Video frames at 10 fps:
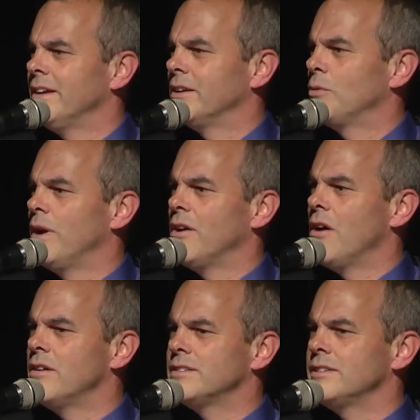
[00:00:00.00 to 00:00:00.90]
and quite
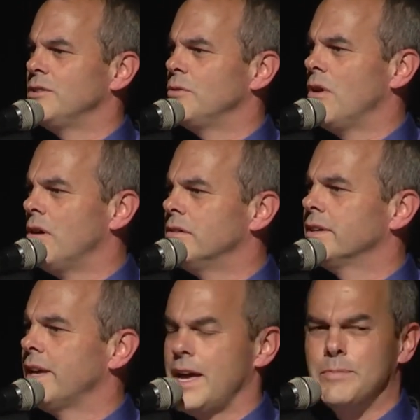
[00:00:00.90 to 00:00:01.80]
honestly, you all
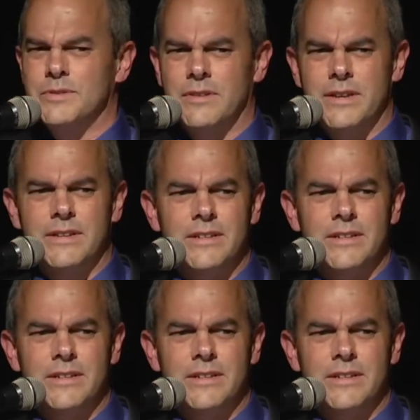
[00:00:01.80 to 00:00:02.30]
encapsulated